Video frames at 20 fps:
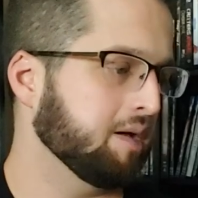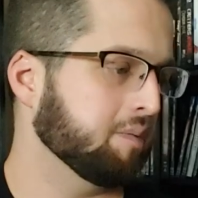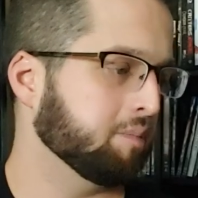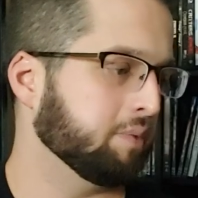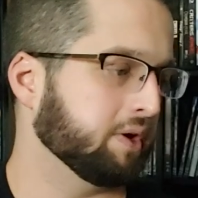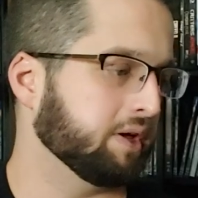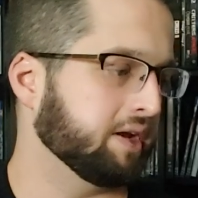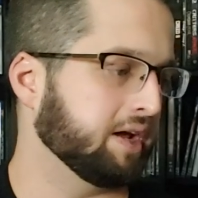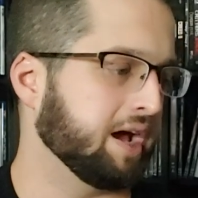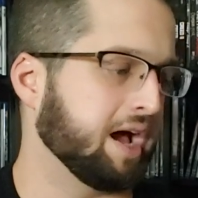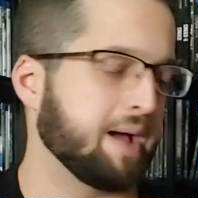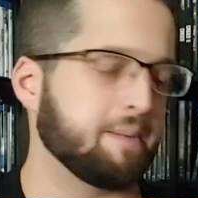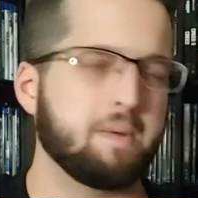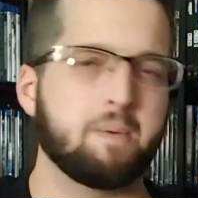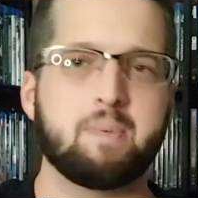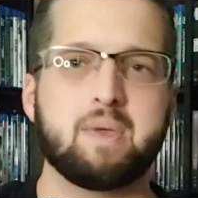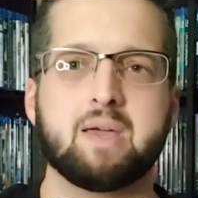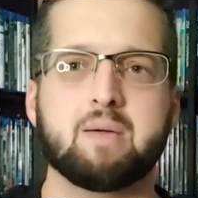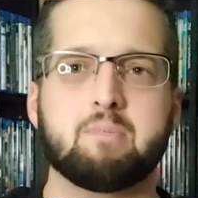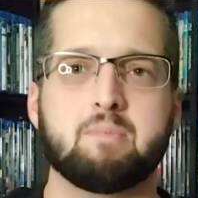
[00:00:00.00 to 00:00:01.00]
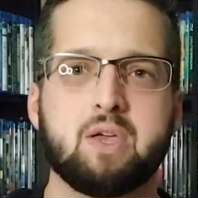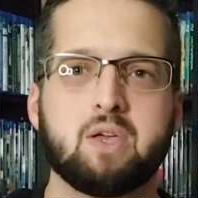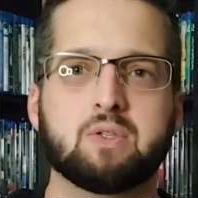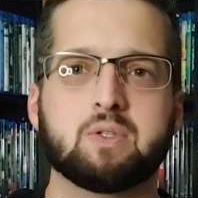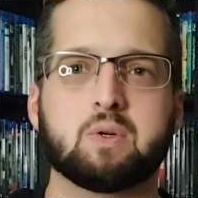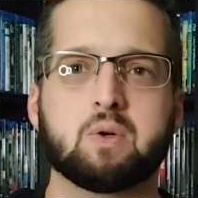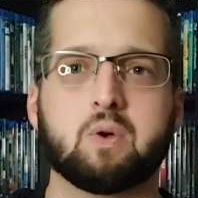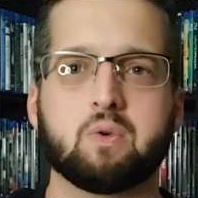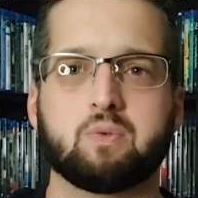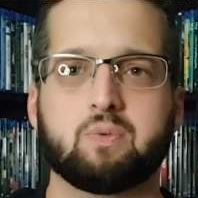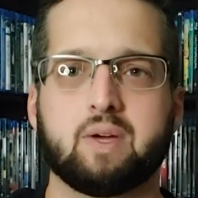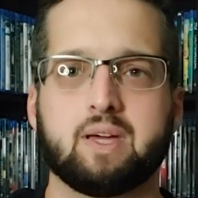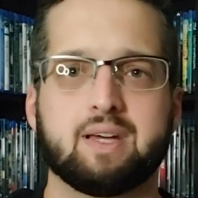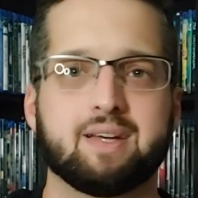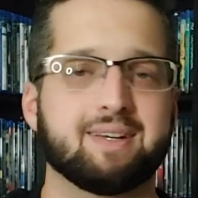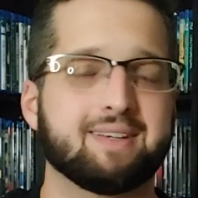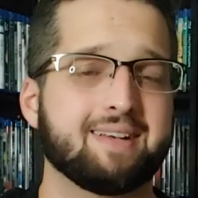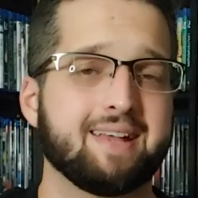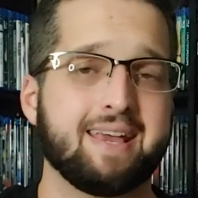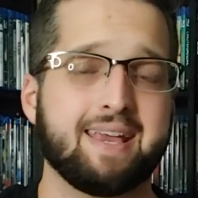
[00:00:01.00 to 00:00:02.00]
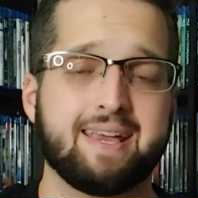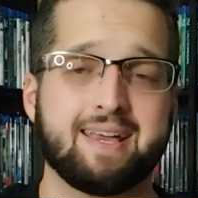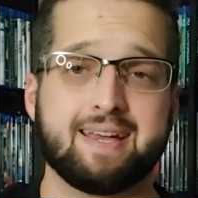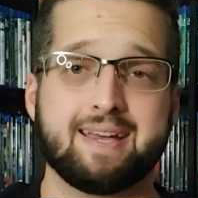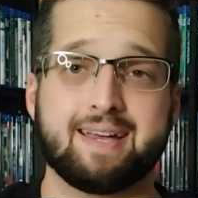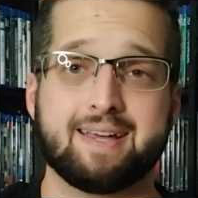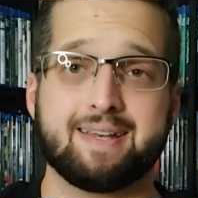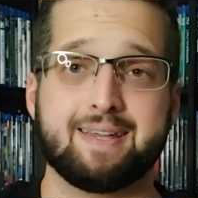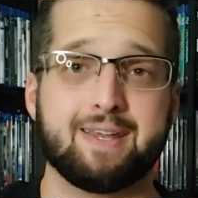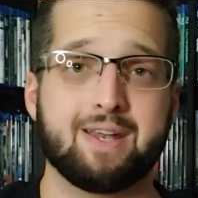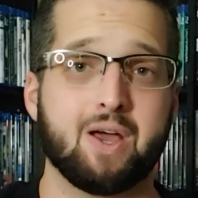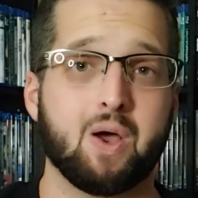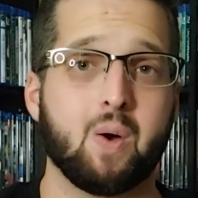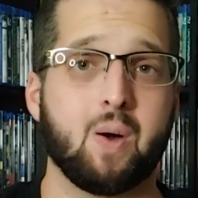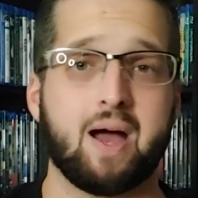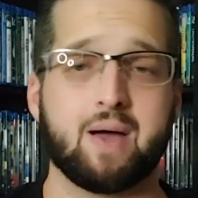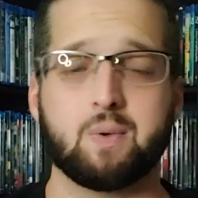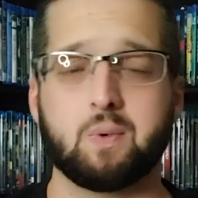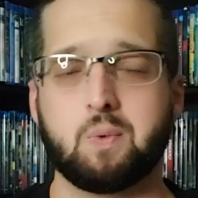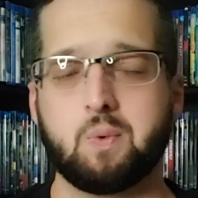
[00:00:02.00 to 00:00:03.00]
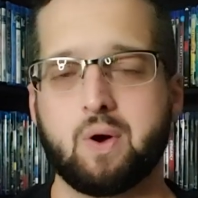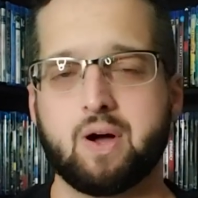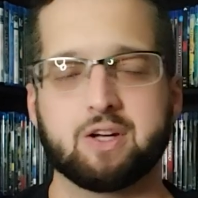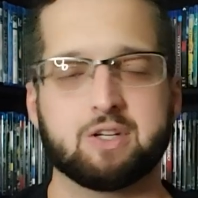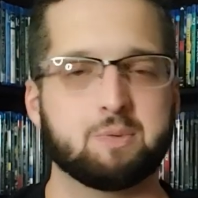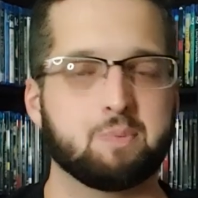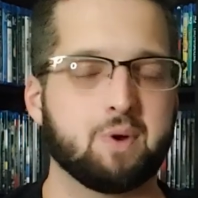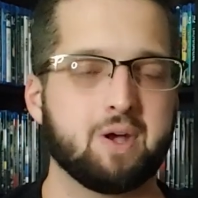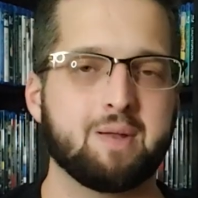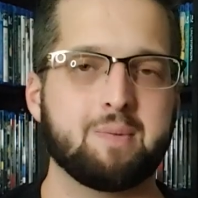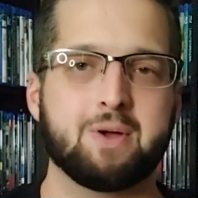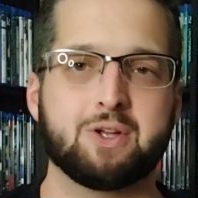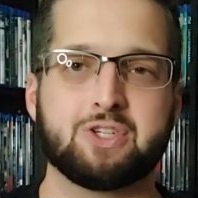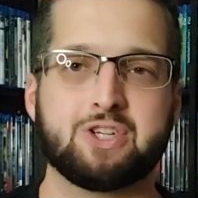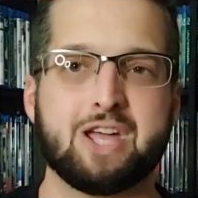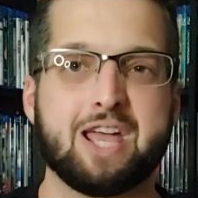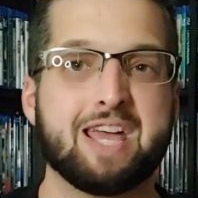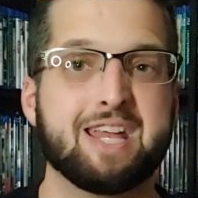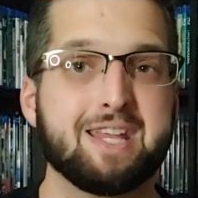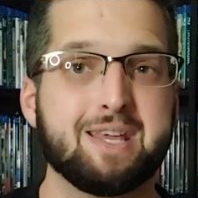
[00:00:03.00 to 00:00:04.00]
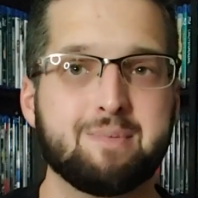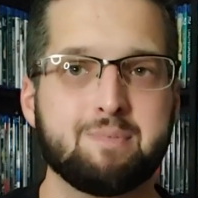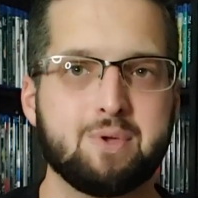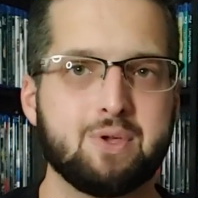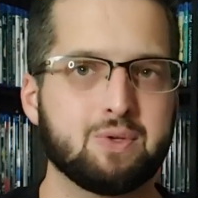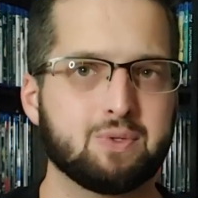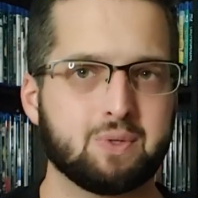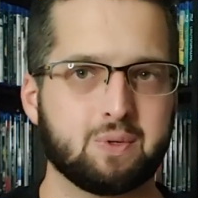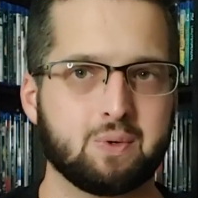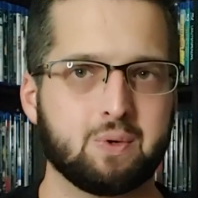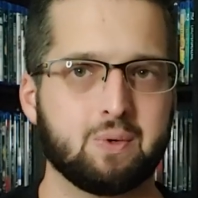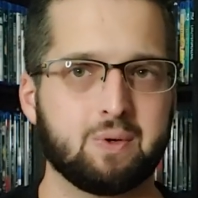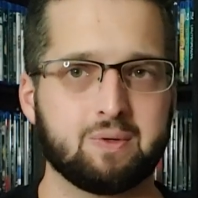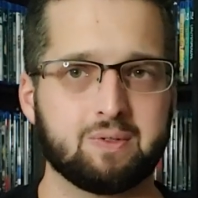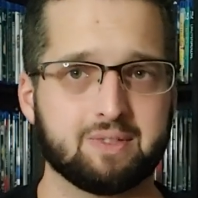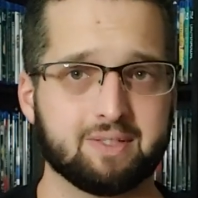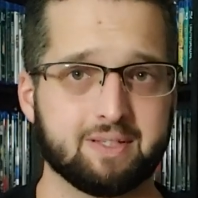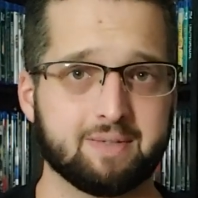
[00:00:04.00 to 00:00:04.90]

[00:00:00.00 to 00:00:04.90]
But I'm a big musical fan, and, you know, I will watch pretty much any musical.